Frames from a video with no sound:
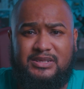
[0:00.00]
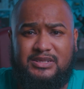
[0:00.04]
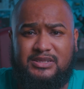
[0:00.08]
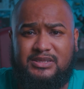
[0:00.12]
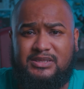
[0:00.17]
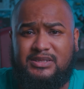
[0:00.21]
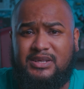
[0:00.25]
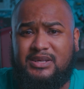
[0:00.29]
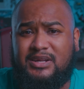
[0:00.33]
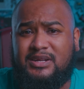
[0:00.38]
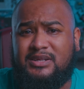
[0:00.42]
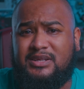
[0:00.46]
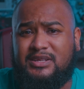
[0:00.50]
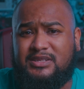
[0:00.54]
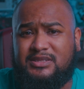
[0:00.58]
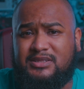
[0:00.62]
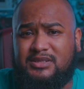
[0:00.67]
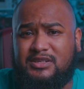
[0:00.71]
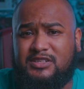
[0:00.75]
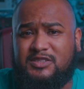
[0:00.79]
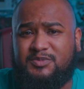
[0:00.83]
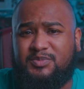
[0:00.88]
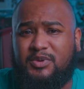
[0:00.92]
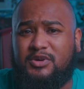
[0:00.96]
just to get a decent
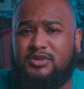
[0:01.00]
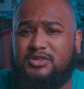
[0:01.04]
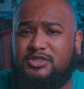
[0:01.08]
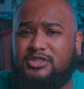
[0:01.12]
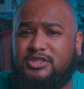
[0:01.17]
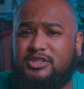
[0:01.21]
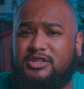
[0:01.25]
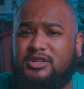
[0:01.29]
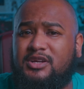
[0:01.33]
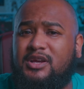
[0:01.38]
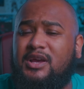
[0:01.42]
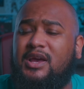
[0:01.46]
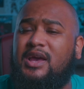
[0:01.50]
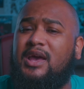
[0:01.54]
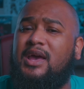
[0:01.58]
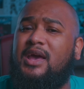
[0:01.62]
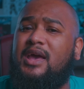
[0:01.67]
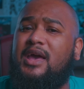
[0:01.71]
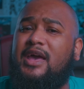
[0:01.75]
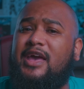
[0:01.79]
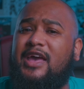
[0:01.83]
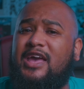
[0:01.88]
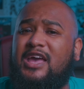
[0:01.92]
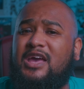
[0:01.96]
exposure.
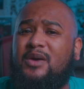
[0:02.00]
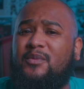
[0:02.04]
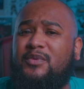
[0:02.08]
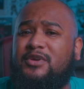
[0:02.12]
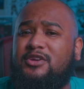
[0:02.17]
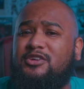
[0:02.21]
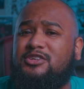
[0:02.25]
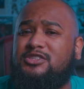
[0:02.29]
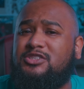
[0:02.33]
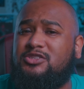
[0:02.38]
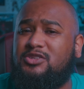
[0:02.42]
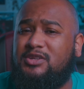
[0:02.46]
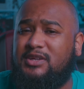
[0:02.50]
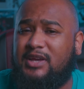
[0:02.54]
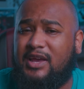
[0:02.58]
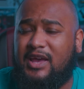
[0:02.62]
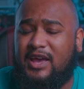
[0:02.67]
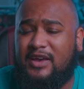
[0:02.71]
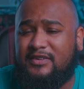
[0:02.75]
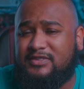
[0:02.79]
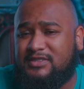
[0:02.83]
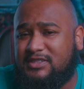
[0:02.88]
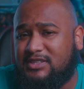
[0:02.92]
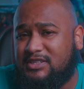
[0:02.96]
And when you're shooting at
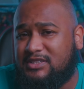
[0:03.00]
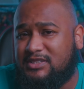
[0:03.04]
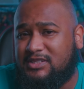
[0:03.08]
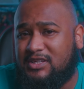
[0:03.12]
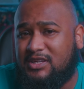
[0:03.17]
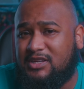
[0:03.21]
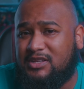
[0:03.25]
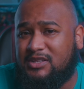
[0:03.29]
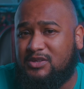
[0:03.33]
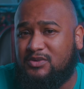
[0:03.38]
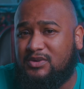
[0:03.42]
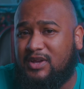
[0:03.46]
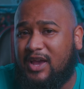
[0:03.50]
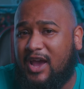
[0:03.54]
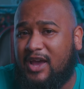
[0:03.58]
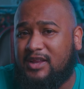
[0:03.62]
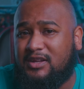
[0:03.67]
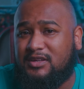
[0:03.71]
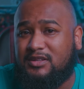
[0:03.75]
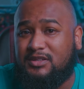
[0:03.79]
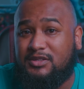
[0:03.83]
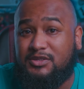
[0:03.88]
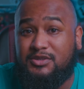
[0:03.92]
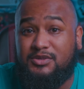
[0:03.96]
f16, you kind
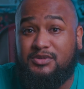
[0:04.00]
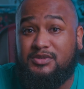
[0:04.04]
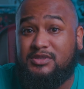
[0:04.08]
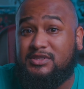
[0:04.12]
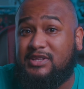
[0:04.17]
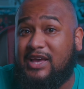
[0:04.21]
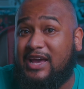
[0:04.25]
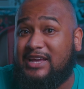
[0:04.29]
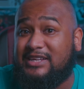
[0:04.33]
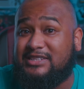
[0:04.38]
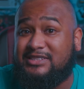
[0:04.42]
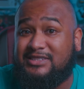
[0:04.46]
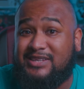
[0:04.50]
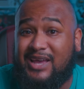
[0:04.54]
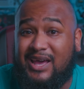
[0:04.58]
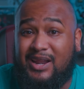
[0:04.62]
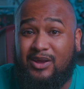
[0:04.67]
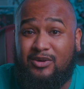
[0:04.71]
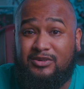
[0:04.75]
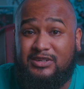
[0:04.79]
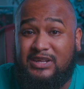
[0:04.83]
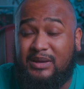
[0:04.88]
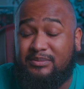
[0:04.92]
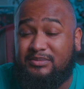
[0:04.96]
of lose that
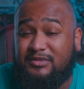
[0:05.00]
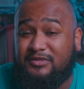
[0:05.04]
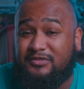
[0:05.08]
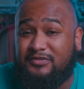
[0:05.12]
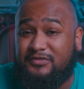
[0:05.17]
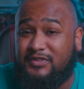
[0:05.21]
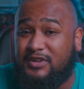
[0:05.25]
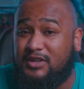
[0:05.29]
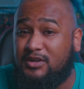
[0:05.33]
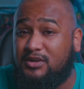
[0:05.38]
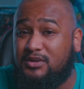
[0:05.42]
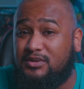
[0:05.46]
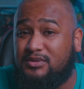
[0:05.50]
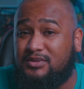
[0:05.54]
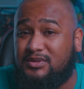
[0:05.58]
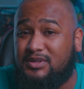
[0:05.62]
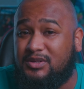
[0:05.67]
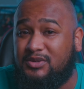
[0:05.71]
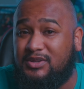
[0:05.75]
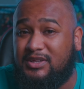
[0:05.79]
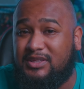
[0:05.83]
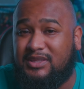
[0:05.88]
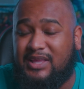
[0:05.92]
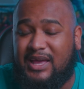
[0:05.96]
shallow depth of field.
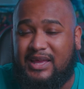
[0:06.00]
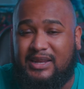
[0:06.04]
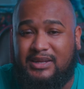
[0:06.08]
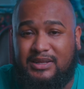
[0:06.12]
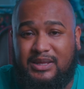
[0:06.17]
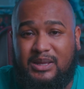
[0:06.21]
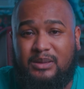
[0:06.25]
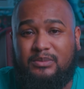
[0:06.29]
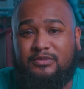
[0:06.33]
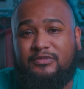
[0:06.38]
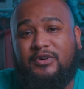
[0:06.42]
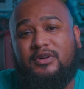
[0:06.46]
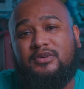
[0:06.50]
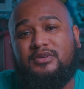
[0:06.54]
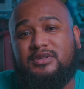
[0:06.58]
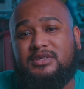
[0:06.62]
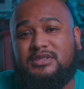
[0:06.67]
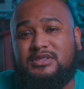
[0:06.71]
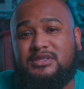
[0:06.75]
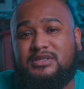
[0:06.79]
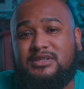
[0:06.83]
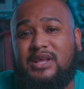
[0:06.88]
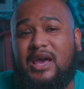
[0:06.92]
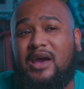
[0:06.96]
You get that deep
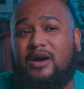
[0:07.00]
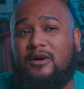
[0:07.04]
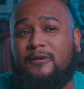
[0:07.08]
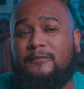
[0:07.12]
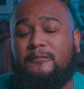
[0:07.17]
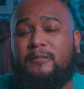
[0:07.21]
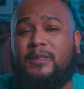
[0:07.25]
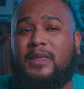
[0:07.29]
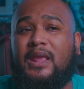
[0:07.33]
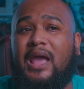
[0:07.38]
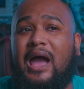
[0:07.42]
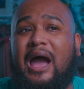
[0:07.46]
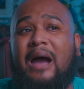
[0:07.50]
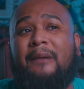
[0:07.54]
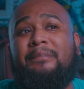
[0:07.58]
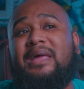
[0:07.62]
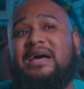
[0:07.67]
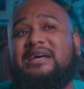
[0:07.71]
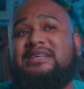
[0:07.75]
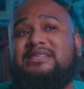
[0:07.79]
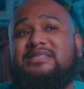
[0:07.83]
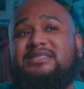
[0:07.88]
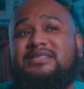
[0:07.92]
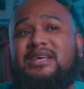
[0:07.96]
focus. Now, I'm
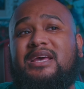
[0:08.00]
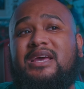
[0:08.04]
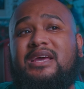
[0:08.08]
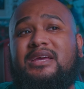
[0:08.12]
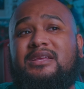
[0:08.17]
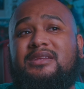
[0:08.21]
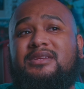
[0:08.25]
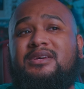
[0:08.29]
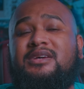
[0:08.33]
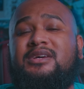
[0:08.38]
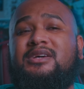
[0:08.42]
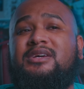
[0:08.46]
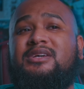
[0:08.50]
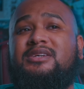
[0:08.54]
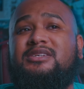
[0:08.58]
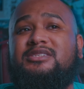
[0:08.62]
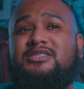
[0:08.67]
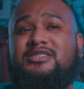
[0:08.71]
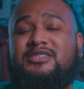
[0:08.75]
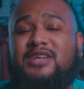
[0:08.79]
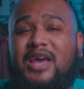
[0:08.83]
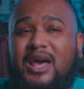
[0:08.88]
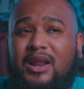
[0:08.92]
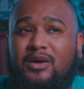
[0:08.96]
not saying
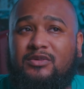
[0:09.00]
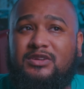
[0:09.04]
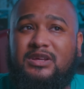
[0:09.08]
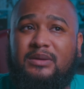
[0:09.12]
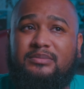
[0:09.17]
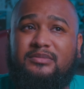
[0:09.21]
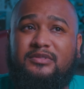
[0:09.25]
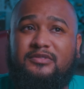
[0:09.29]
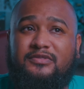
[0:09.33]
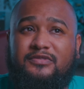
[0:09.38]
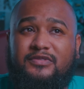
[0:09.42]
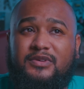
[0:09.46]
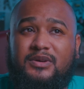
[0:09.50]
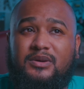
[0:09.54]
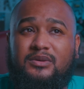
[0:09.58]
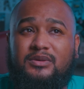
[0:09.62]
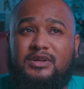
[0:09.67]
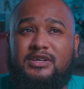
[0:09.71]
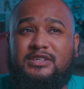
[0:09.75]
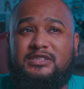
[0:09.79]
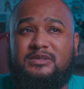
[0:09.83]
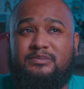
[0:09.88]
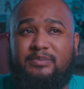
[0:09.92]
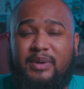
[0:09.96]
shallow depth of
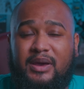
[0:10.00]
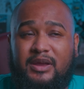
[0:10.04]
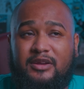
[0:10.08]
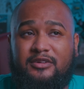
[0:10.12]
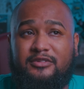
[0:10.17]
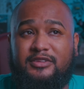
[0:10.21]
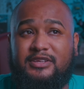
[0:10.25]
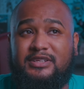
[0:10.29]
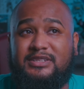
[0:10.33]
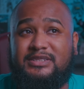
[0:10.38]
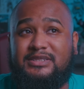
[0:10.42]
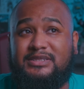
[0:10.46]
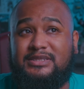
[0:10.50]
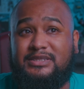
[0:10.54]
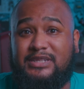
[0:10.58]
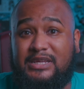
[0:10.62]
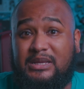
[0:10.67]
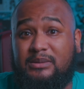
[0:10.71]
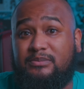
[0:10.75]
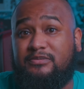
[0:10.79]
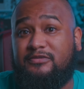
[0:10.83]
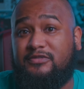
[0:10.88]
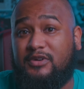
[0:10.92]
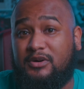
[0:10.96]
field is better than
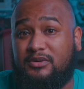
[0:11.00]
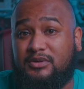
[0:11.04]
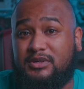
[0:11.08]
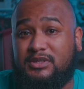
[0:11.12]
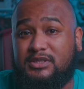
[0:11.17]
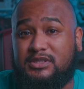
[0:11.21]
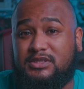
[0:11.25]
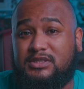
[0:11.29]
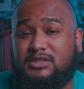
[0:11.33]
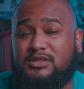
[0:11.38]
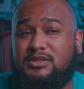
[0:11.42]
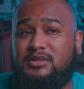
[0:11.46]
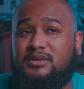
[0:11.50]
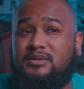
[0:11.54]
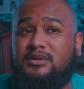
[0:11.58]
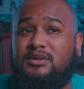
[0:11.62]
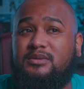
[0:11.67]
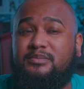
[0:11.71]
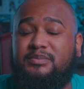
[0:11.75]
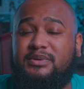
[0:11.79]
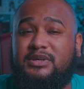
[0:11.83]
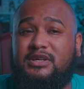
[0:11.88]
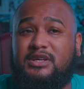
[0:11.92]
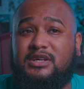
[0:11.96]
deep focus,
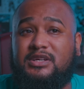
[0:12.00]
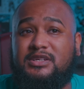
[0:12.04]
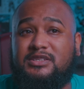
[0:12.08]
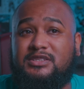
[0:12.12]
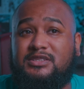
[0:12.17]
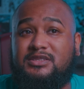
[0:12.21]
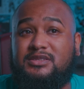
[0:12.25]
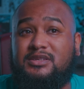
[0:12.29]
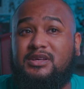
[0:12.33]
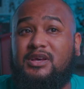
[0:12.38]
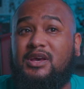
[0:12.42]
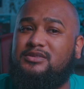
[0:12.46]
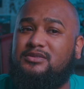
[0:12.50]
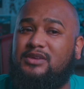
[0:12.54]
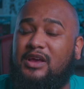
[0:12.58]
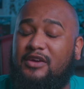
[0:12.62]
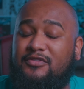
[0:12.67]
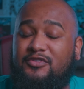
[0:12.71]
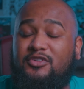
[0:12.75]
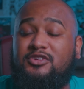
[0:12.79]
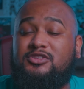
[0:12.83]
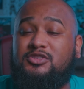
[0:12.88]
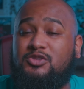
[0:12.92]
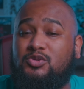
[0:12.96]
because
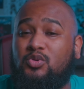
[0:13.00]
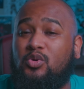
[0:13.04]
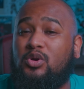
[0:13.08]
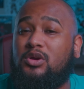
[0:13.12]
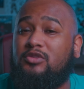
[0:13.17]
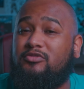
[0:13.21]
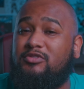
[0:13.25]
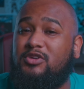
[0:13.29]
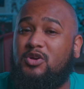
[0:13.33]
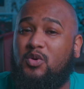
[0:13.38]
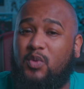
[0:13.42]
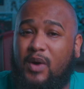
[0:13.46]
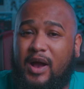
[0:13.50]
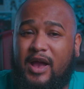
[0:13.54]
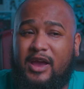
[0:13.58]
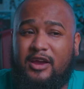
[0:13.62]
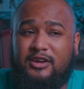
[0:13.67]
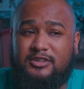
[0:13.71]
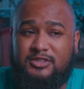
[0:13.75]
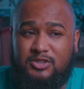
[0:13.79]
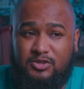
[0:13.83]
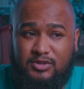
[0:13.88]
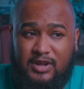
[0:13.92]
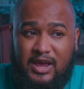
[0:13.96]
if your story
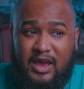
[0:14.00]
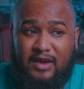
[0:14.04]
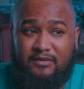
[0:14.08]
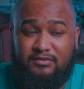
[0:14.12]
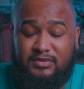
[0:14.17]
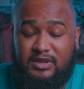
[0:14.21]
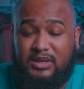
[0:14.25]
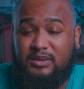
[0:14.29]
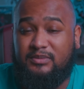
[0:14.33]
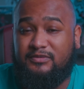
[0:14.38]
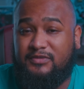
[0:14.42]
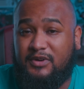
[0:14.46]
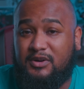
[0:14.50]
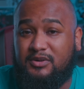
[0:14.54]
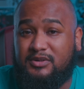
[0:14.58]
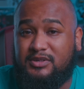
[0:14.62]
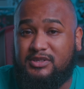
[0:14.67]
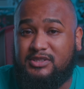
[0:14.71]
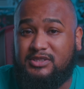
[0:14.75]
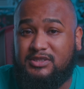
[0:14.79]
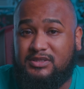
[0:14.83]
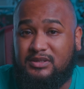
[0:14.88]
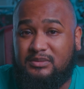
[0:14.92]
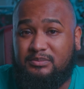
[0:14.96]
requires you to have deep
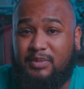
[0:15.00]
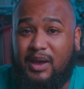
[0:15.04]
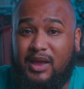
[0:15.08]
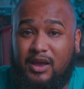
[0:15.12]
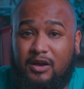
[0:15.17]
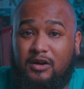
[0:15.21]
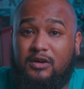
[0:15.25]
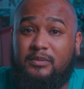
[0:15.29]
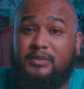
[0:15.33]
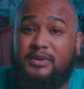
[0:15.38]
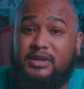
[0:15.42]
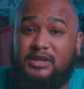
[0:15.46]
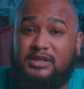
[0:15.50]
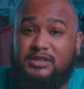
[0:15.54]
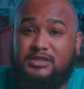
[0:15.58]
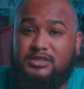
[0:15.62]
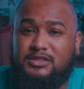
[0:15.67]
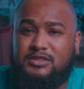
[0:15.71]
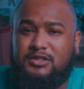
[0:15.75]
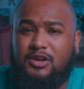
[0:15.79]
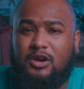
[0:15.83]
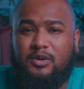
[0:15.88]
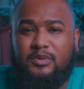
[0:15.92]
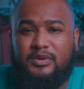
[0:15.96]
focus, then by all
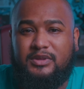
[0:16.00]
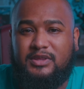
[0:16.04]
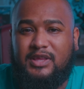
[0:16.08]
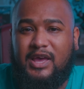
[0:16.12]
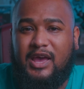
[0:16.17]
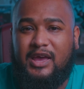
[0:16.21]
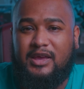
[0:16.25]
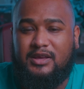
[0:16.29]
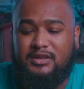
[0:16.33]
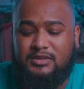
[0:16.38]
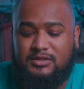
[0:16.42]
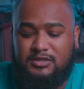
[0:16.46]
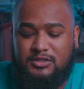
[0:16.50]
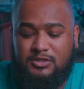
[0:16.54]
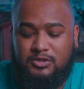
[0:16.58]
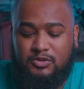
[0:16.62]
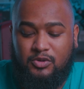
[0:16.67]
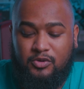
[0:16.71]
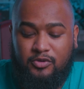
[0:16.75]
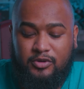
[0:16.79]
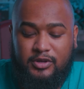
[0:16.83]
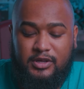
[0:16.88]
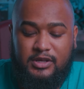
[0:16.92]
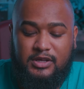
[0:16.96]
means go with that.
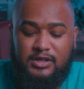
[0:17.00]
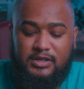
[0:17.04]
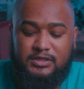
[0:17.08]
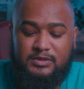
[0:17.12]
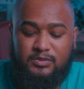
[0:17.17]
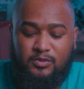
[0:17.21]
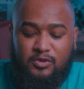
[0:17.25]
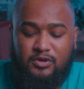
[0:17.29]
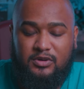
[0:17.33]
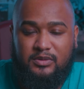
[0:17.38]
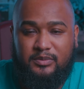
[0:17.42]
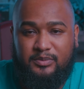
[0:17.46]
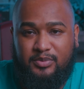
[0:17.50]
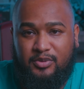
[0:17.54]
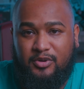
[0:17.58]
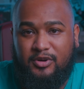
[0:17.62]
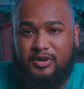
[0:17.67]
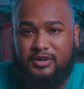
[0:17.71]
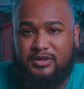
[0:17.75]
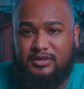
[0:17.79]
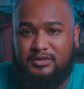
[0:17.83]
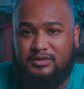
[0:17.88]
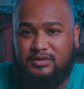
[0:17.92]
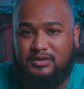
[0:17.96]
Story is more
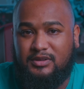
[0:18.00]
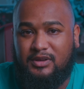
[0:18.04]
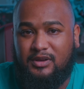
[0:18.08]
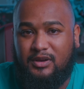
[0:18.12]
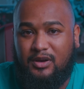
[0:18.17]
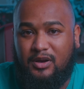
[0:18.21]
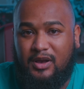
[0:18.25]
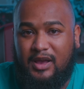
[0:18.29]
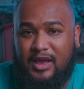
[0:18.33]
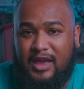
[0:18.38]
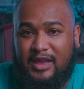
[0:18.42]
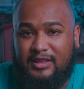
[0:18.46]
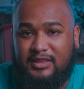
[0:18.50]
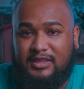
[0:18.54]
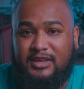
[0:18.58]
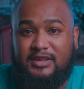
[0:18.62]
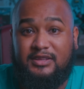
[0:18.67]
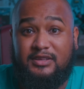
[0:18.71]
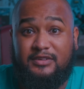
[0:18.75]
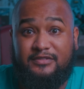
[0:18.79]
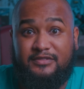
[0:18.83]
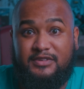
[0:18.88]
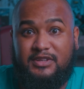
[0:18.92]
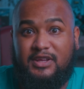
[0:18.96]
important at the
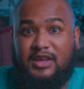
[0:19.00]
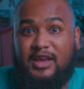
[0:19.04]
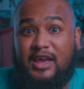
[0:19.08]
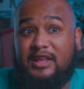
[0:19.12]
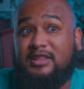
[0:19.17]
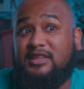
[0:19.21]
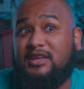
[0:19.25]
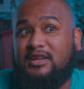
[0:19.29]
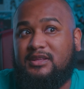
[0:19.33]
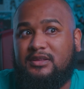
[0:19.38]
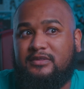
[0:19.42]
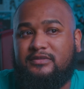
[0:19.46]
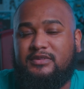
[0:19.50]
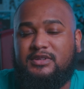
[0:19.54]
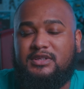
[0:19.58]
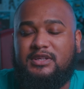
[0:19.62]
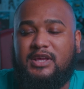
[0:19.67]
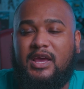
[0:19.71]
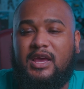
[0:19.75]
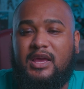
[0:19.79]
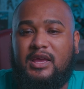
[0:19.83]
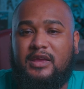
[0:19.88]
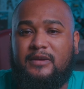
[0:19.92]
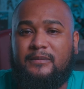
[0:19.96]
end of the
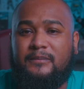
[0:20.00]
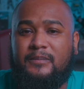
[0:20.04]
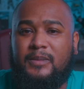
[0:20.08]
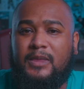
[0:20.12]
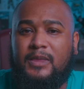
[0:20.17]
day.